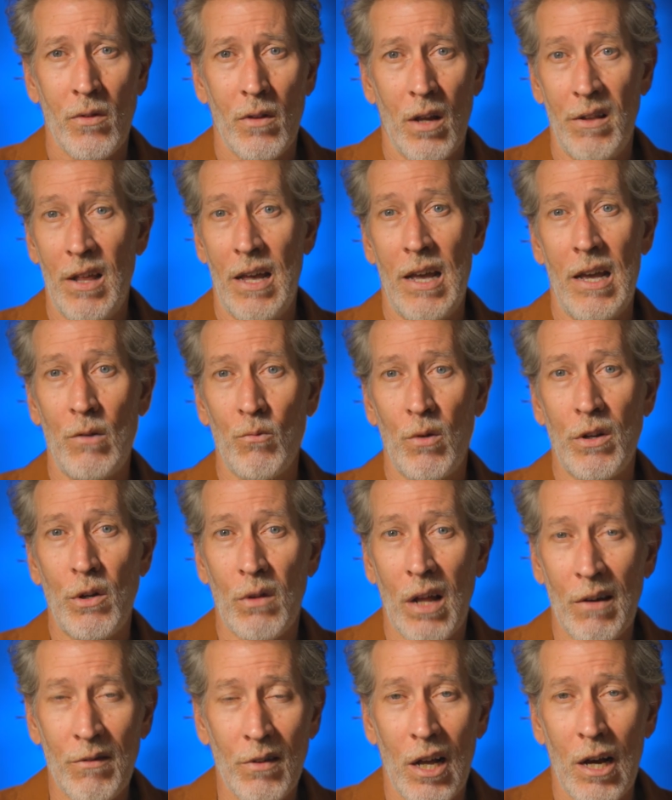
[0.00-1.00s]
And then when
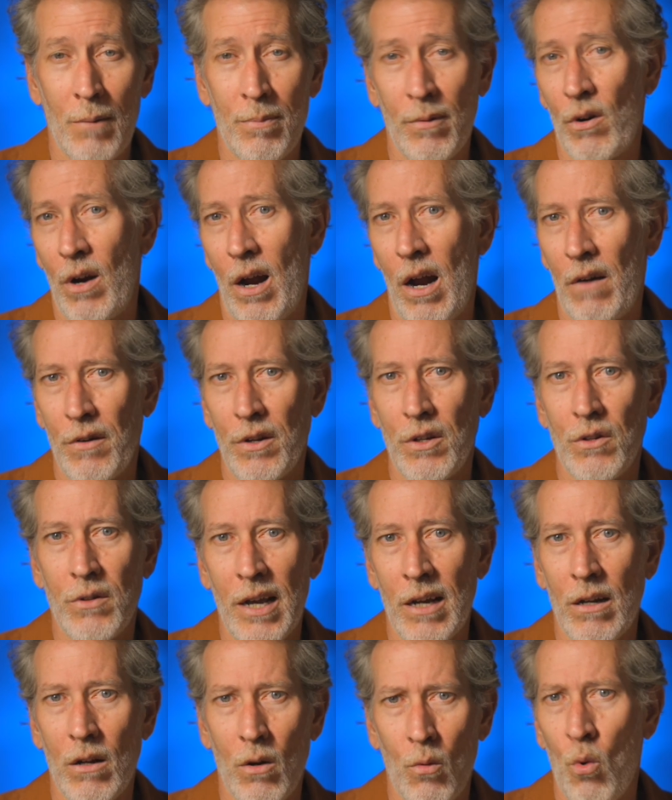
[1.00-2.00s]
you level up or however you
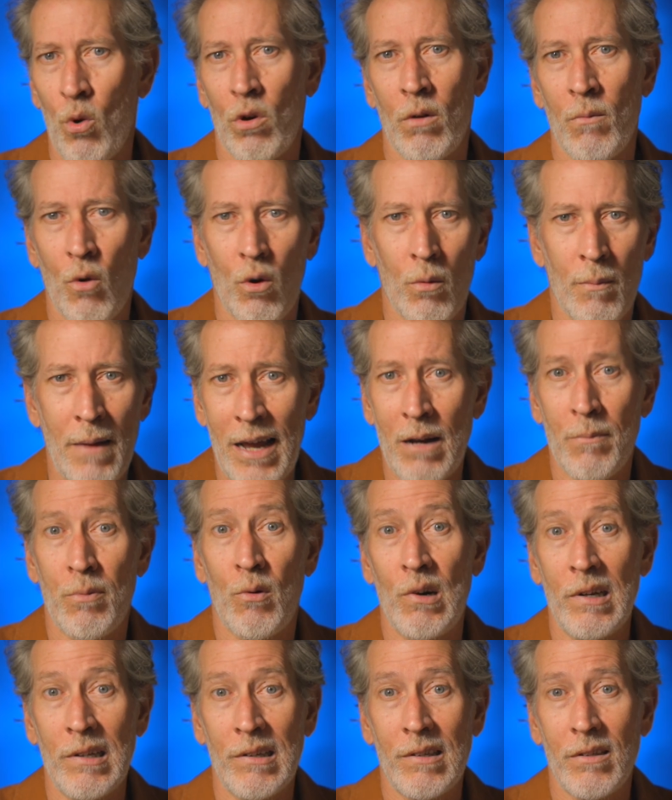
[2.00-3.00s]
get awarded more mana
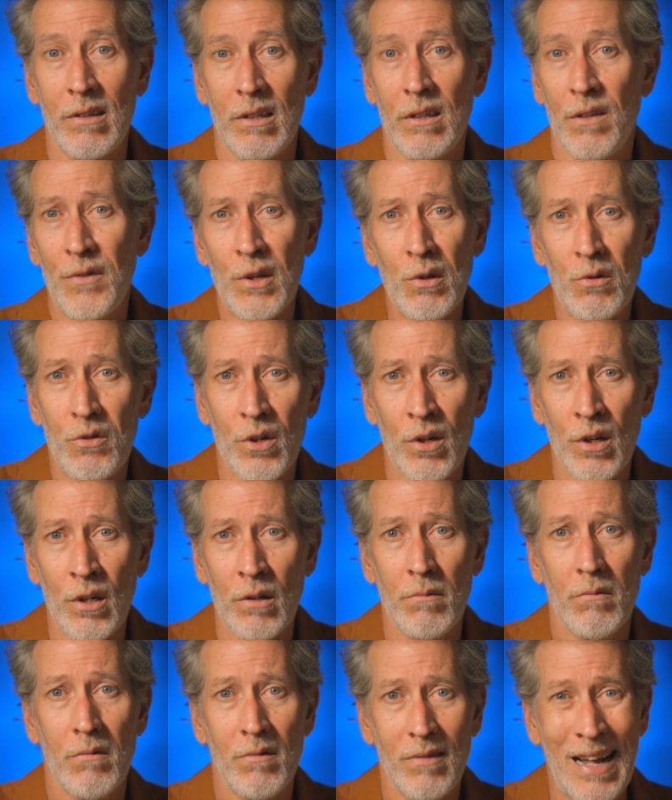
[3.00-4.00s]
points in the future,